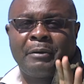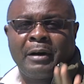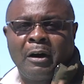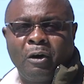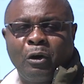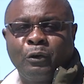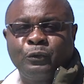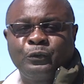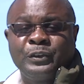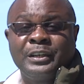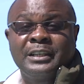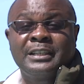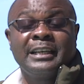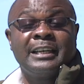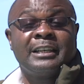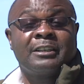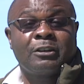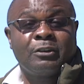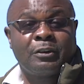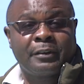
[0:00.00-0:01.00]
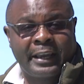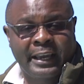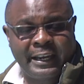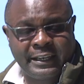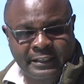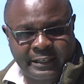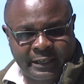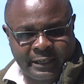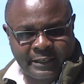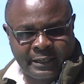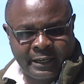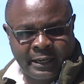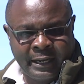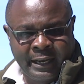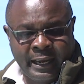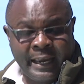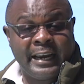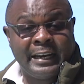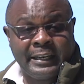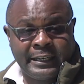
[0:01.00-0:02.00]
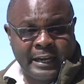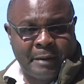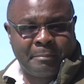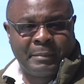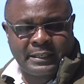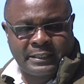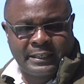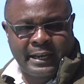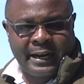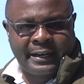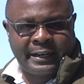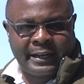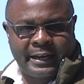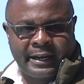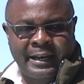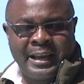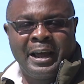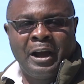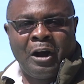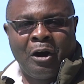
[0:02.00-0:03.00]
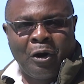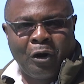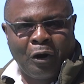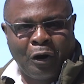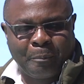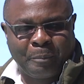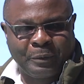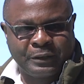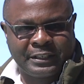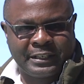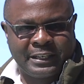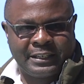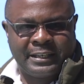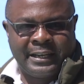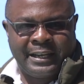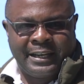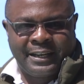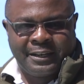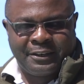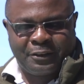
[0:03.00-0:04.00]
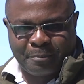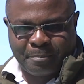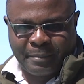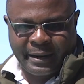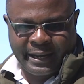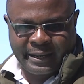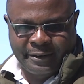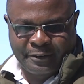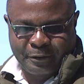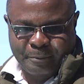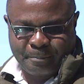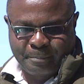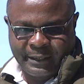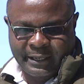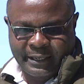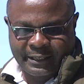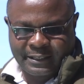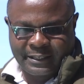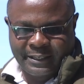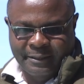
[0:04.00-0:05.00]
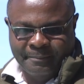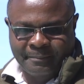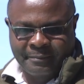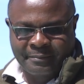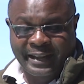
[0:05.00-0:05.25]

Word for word: Our office is located in Nyamasaria, opposite Dubai complex.